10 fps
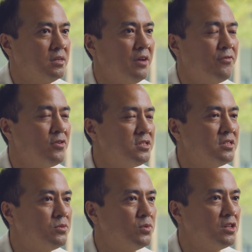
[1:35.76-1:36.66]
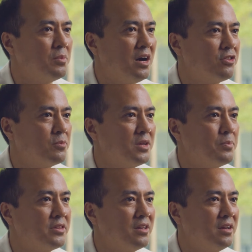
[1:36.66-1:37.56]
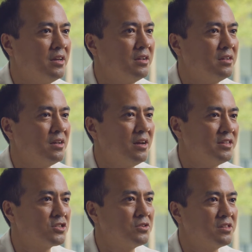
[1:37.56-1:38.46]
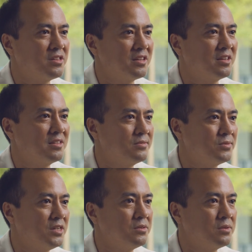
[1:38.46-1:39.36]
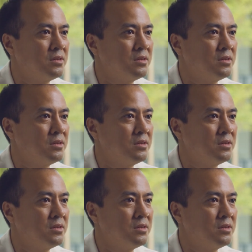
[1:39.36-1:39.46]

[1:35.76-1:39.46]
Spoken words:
At first it didn't really bother me, but then I started thinking, well,